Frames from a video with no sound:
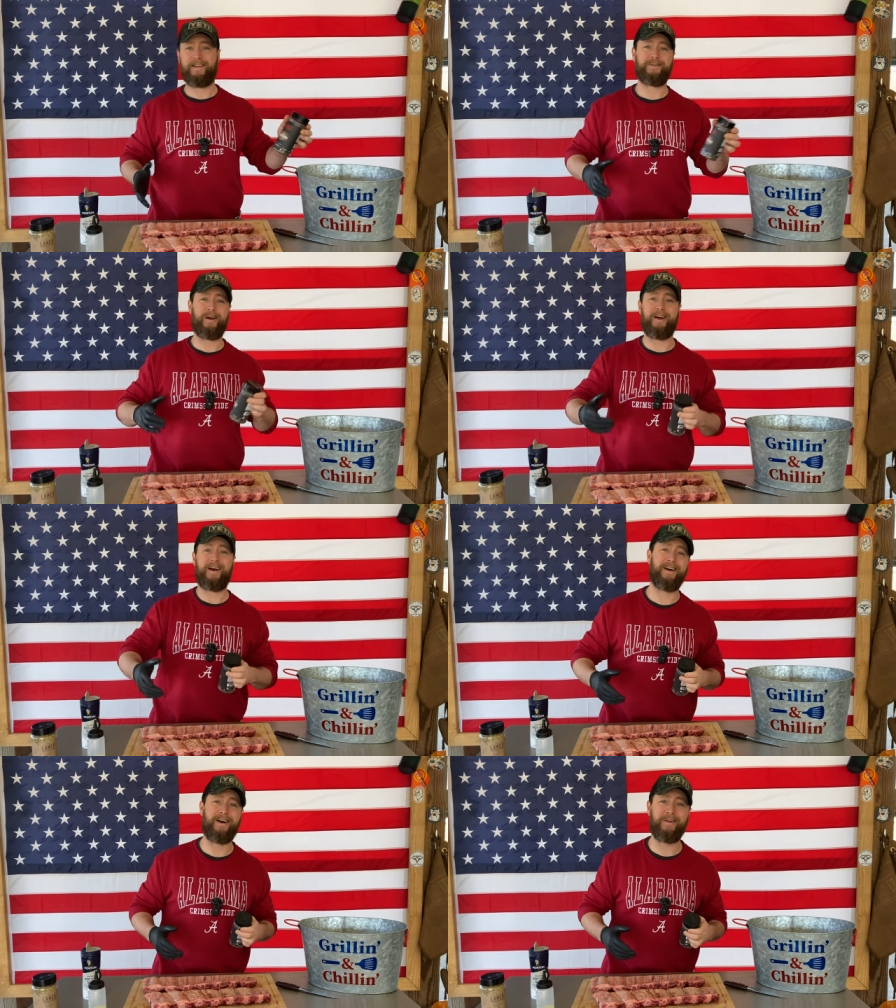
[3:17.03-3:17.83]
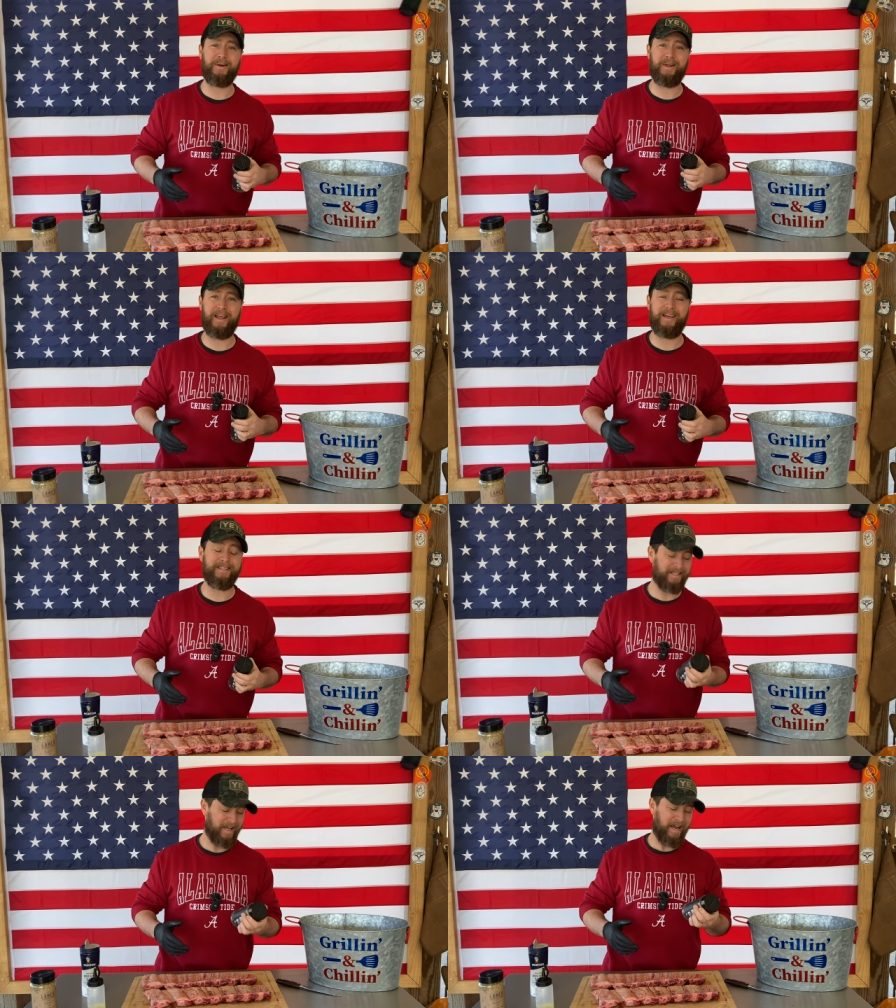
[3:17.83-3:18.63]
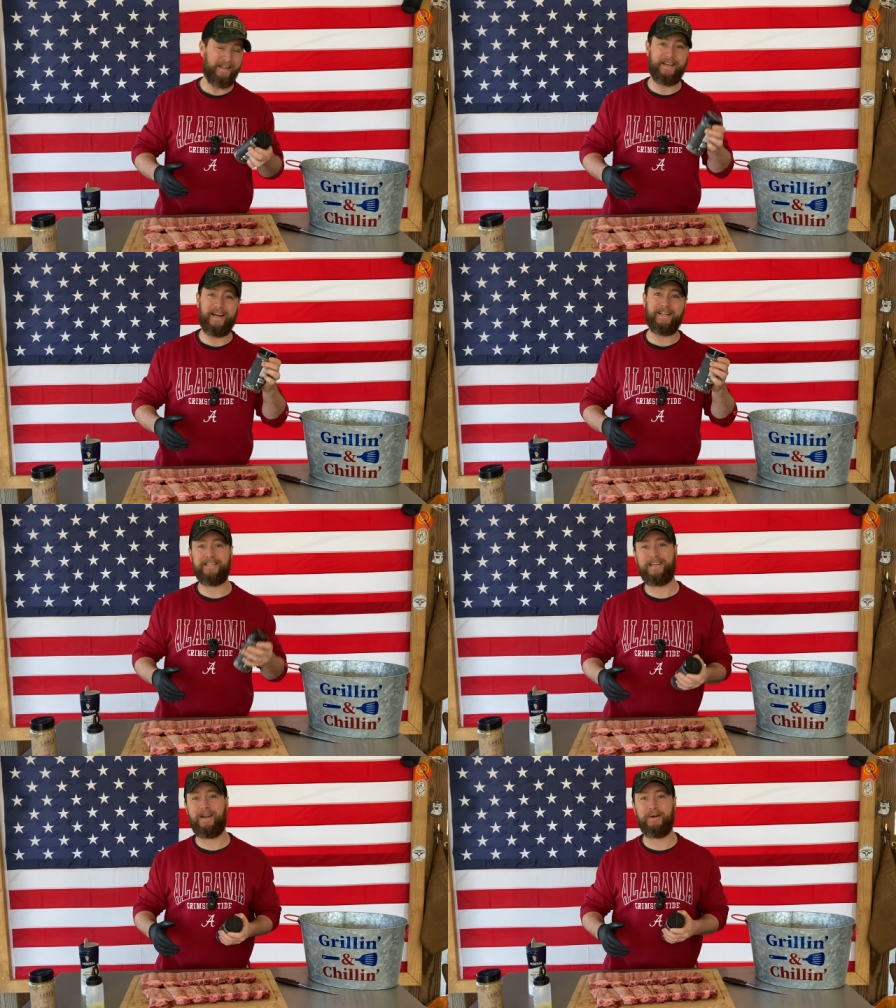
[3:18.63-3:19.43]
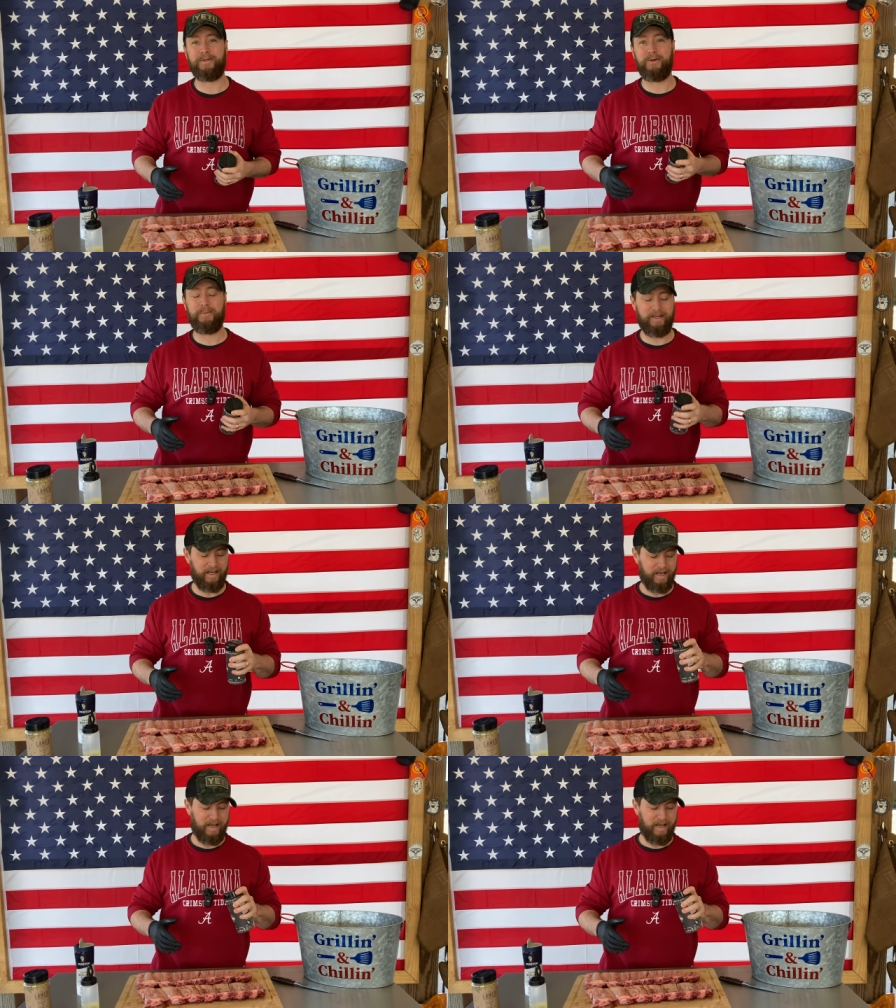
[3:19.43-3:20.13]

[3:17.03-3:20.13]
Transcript: And so I, I, hollered at Lanes and they got this out here to me.